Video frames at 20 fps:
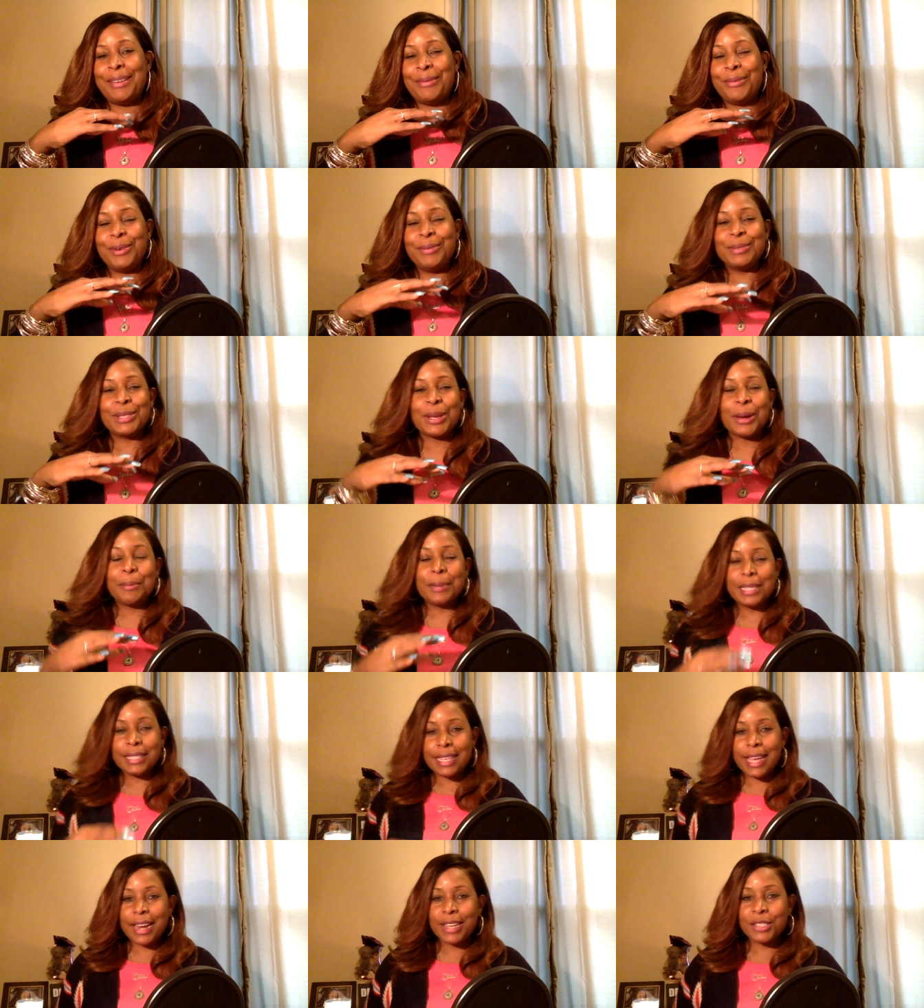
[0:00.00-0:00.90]
We was going to
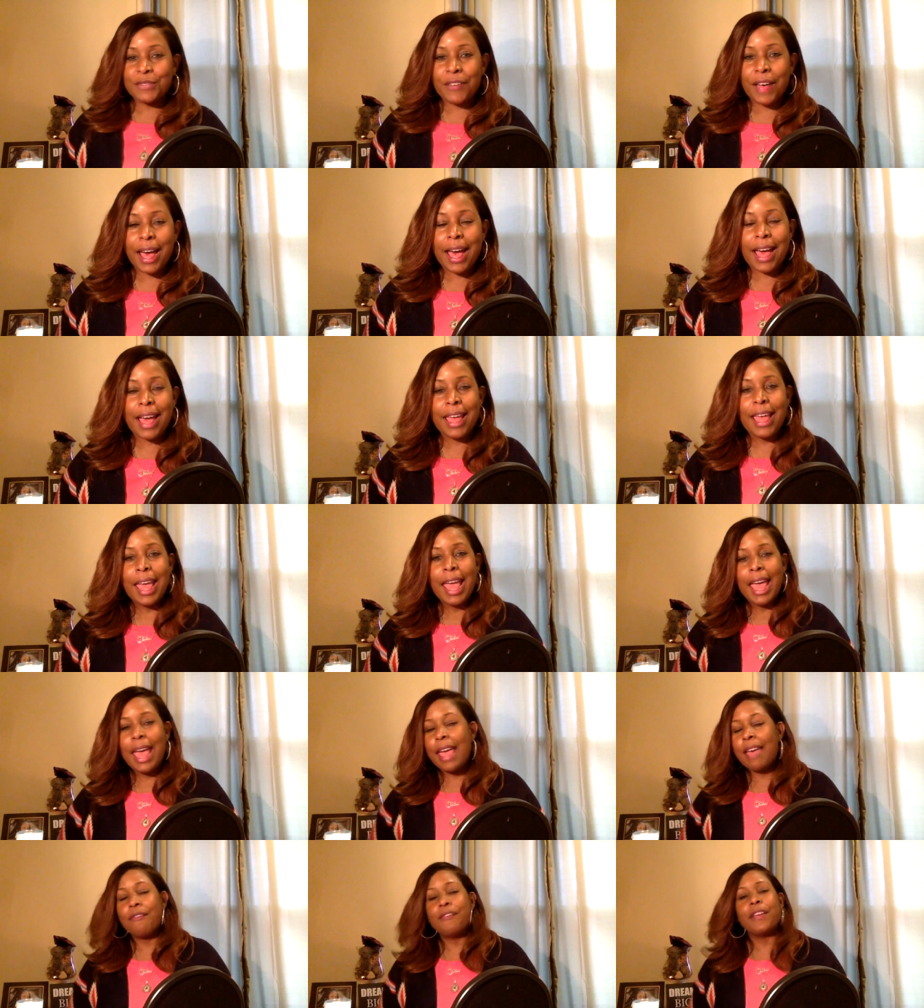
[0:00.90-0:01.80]
be satisfied
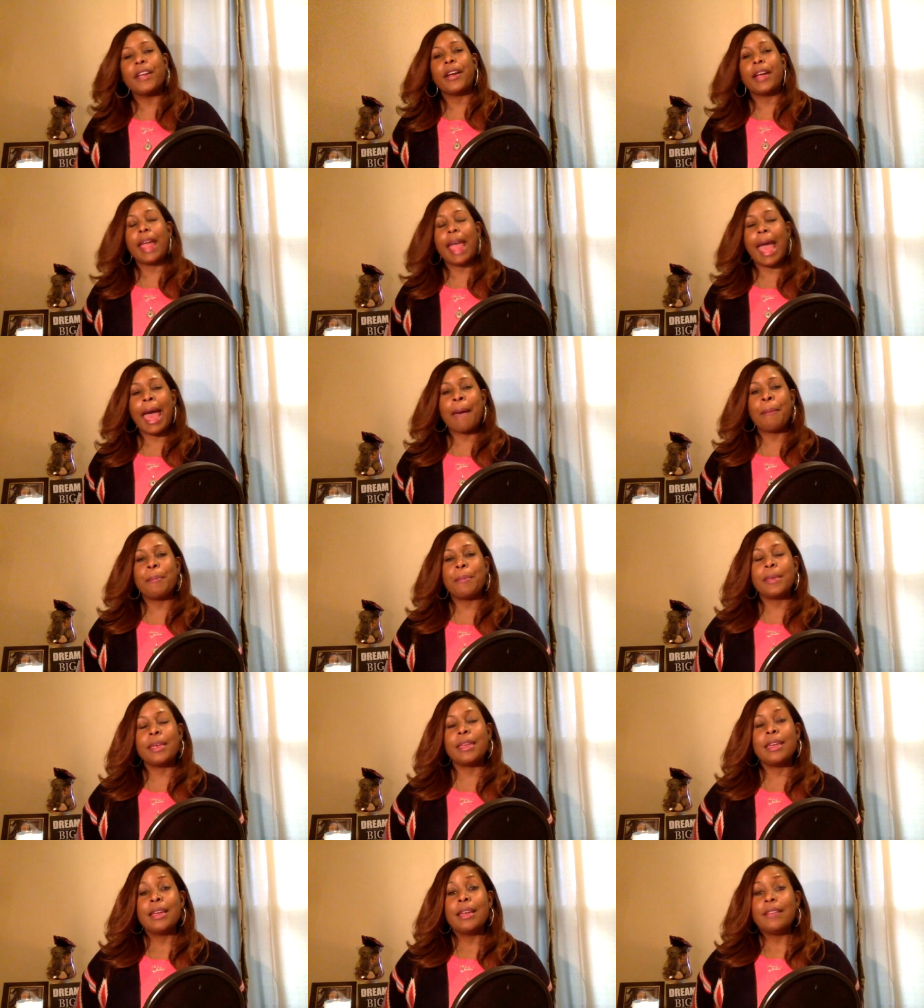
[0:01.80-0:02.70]
and very
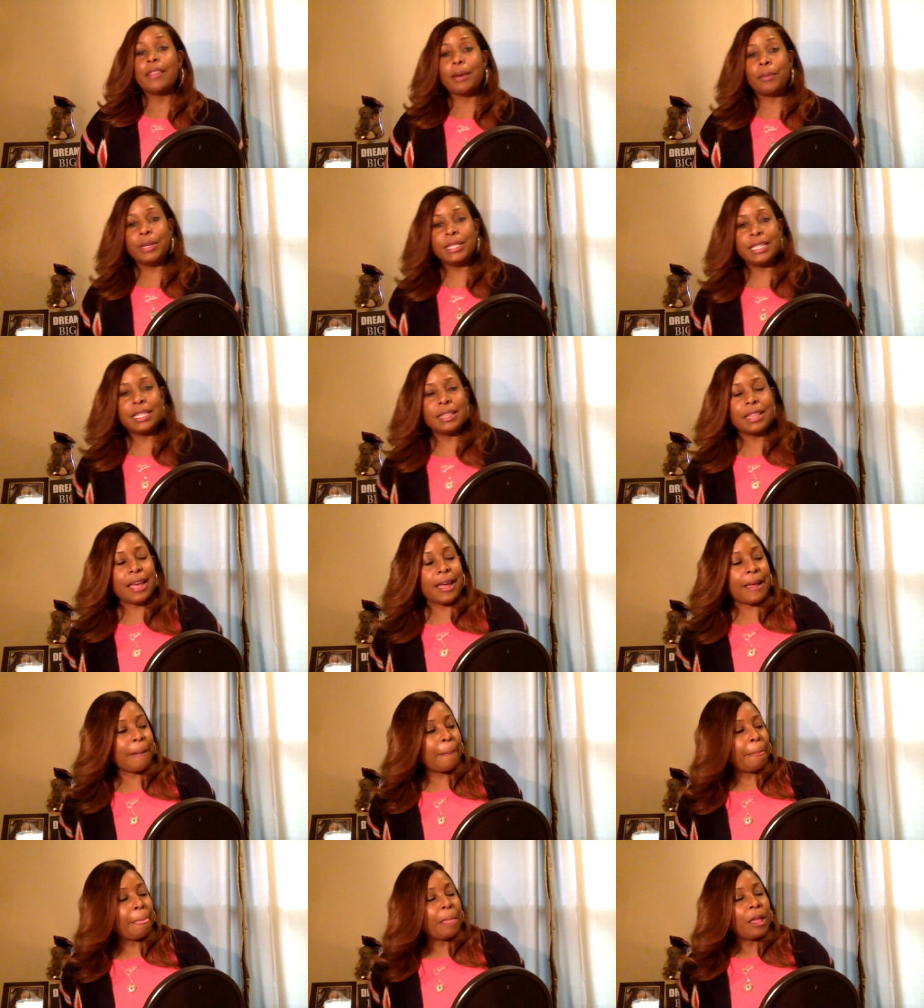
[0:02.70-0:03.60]
happy that we did
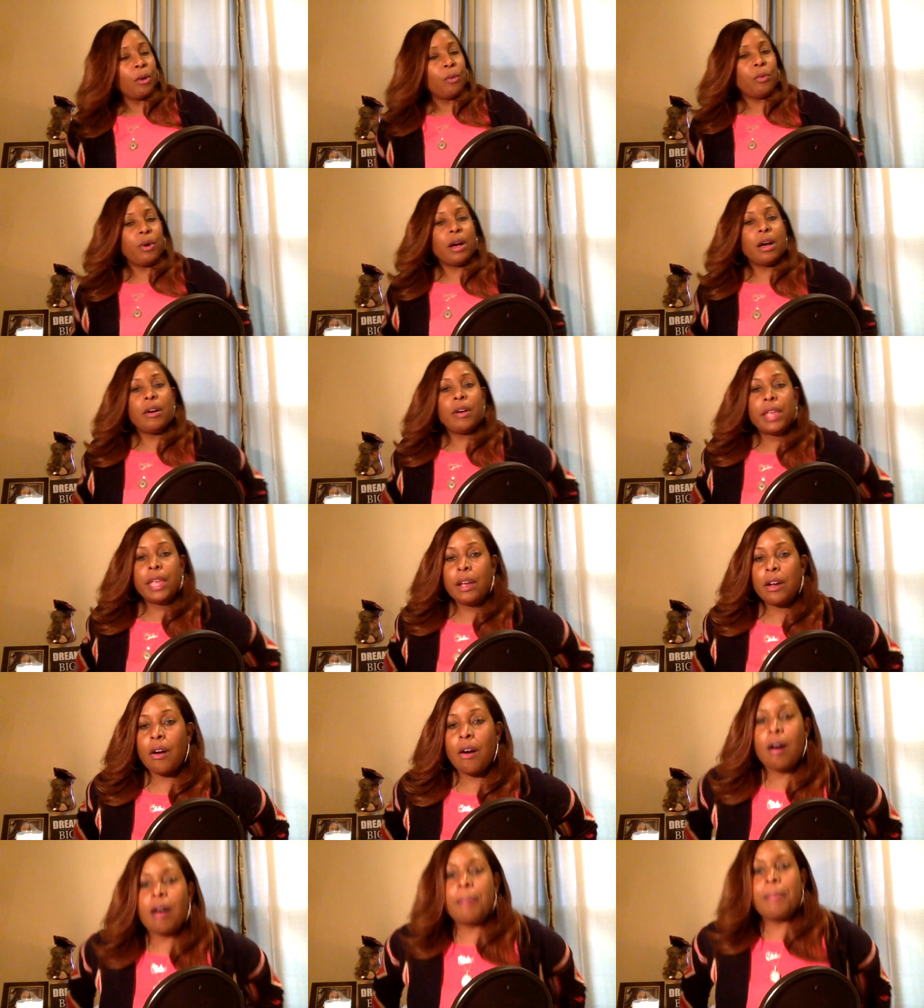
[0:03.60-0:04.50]
that. Well, he
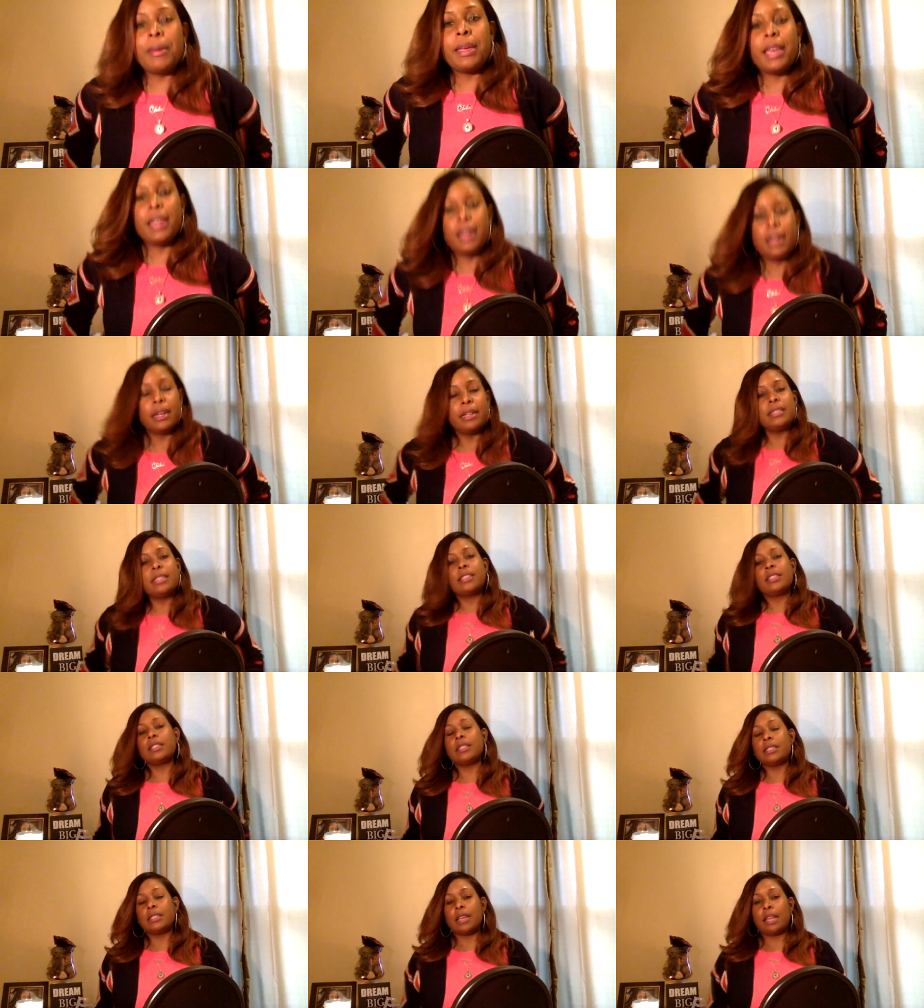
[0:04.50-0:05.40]
called me, and in
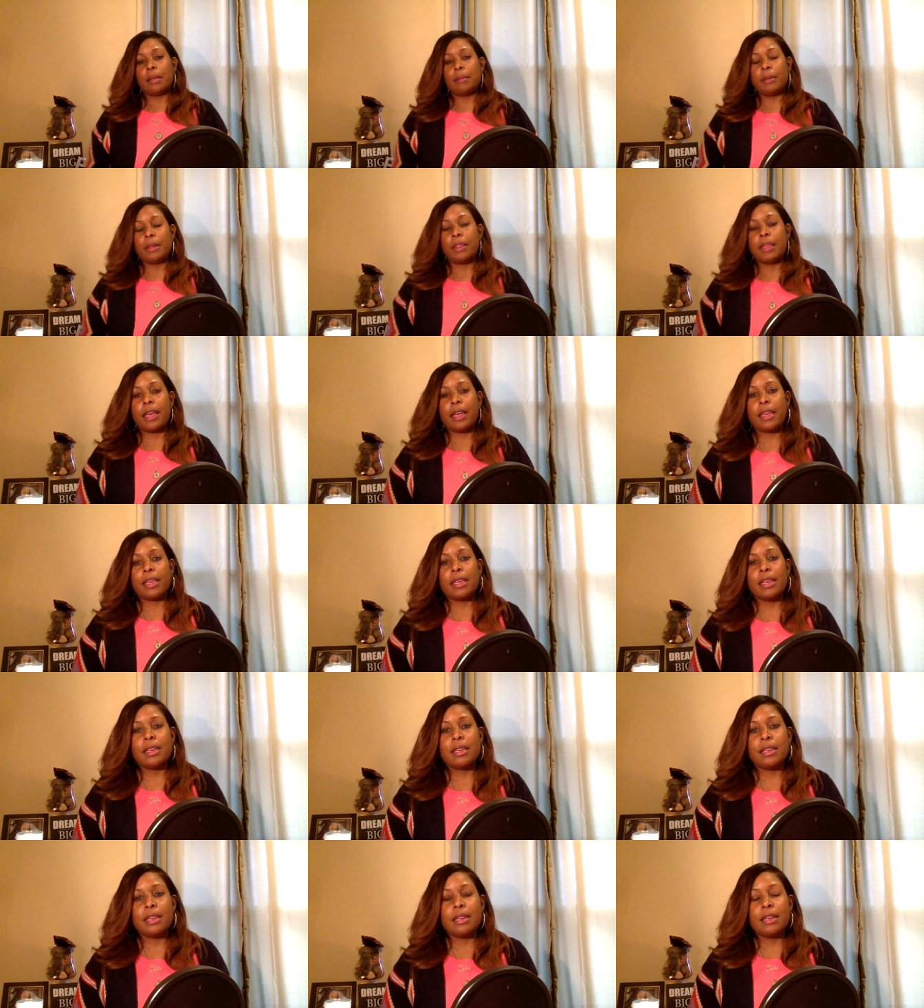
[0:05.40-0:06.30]
addition to telling me that
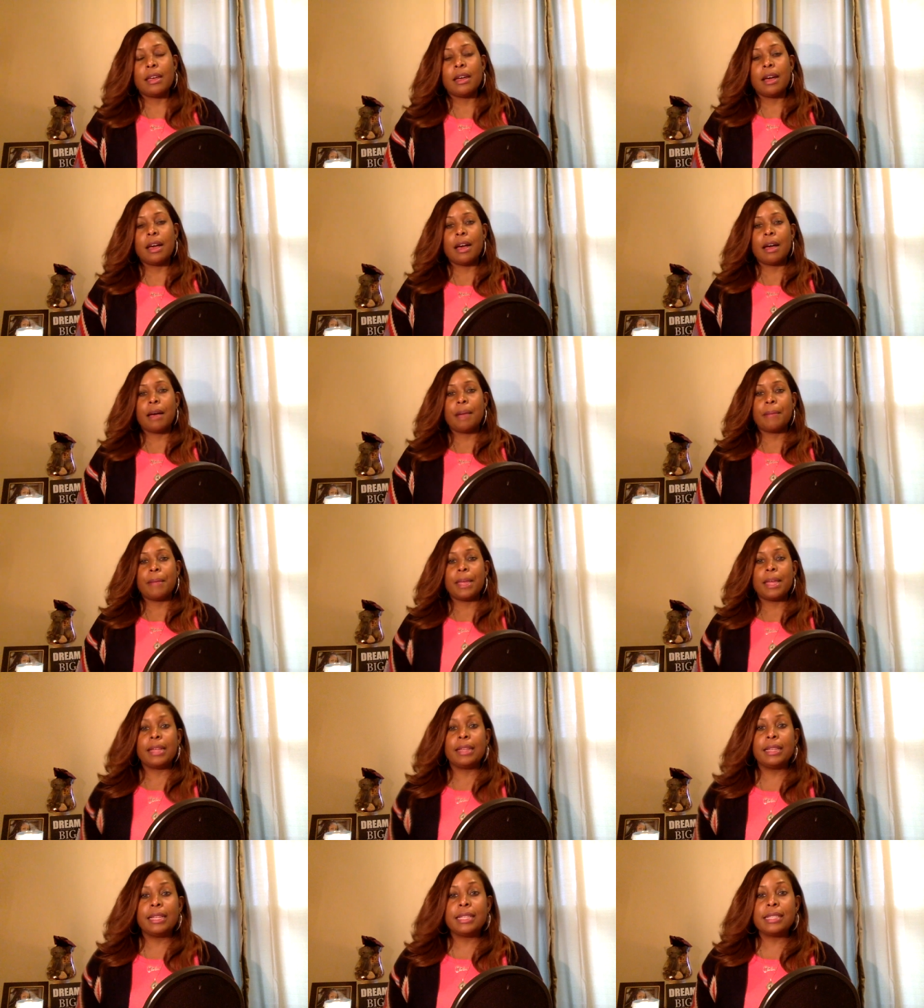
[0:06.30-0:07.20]
he
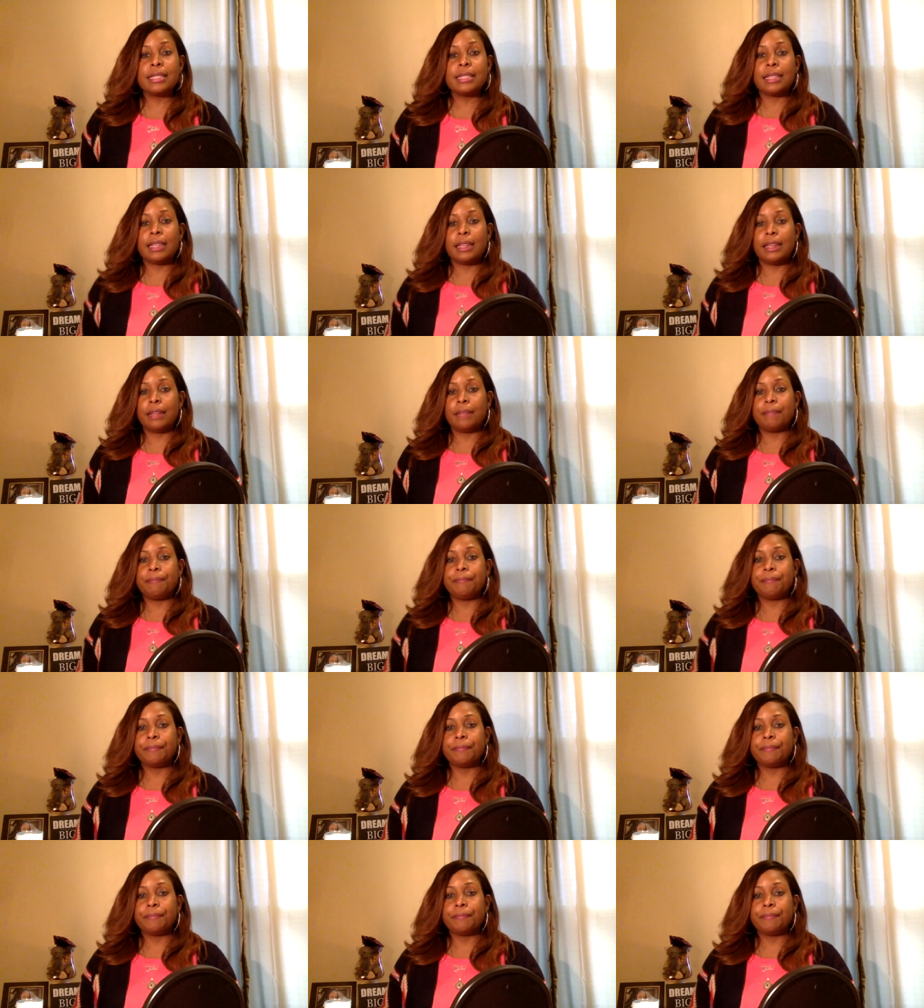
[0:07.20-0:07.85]
enlisted